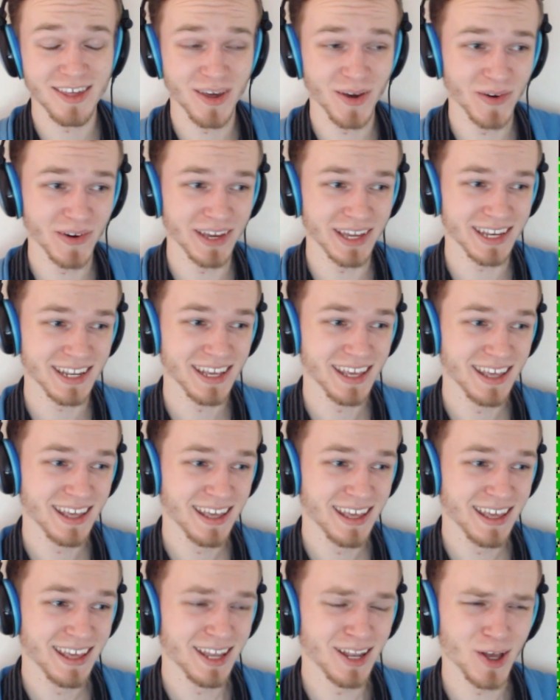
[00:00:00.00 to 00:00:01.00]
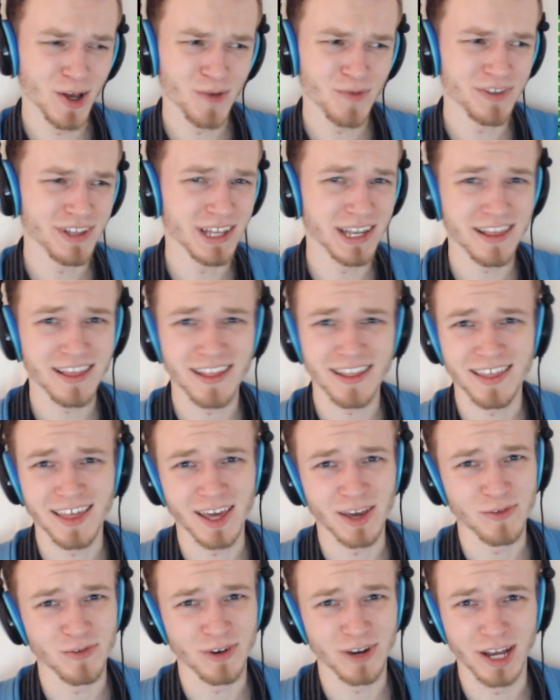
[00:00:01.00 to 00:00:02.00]
do it, and hopefully it doesn't
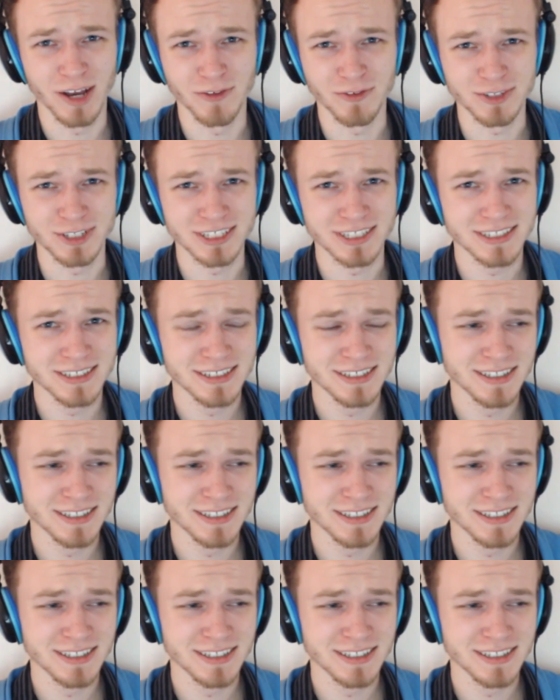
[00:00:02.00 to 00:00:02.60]
take forever.